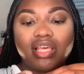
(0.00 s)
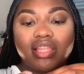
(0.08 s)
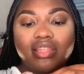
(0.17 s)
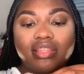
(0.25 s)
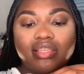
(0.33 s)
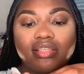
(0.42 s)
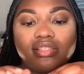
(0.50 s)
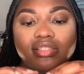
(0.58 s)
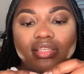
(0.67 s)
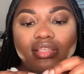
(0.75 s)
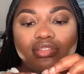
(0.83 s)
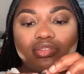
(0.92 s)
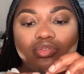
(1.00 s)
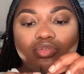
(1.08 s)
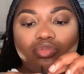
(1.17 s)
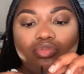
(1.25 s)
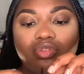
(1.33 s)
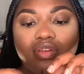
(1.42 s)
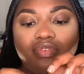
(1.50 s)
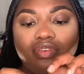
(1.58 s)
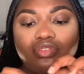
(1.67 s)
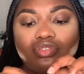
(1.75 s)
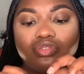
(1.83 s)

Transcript: and this is called, I think it's